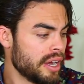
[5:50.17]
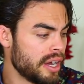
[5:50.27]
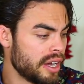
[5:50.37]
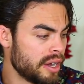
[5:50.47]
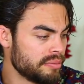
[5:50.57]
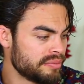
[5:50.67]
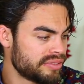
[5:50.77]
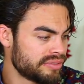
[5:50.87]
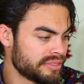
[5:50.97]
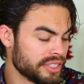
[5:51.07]
um,
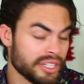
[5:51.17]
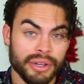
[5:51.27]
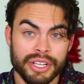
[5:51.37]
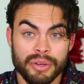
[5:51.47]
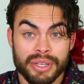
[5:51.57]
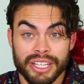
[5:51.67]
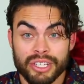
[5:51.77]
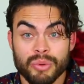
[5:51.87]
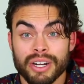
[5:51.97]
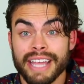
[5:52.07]
you know, it could be
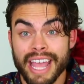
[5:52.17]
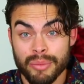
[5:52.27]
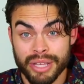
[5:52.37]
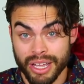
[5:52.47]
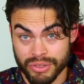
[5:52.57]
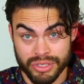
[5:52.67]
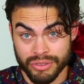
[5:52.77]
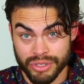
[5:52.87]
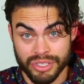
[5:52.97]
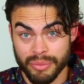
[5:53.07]
like you were a camp
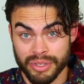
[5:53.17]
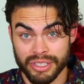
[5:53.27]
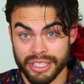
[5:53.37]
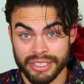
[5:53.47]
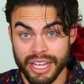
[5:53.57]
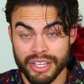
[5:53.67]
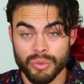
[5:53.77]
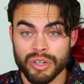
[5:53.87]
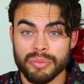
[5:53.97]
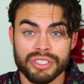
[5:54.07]
counselor or something like that.
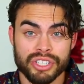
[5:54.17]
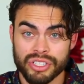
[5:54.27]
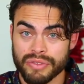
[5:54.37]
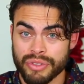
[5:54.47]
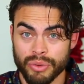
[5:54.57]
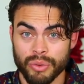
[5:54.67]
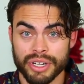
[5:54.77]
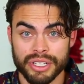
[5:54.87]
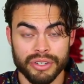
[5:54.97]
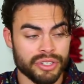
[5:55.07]
You were in a position of
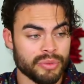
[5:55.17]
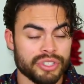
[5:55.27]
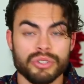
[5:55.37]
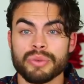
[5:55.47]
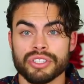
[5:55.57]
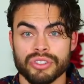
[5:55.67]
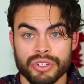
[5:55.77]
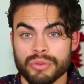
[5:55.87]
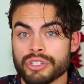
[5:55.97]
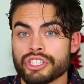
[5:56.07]
authority, or you were doing,
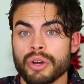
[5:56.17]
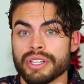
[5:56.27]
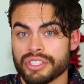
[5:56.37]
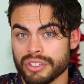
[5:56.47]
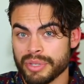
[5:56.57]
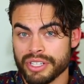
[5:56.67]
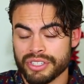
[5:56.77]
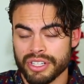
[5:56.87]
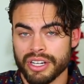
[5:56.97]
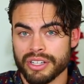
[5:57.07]
you were showing somebody
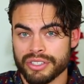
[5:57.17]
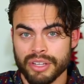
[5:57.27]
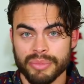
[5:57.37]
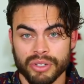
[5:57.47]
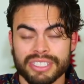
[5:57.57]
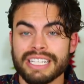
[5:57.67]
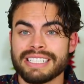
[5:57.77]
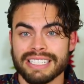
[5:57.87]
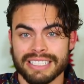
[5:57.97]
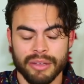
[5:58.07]
uh, something or
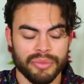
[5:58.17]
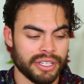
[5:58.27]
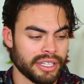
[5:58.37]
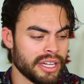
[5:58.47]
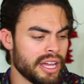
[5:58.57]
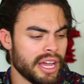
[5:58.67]
teaching something.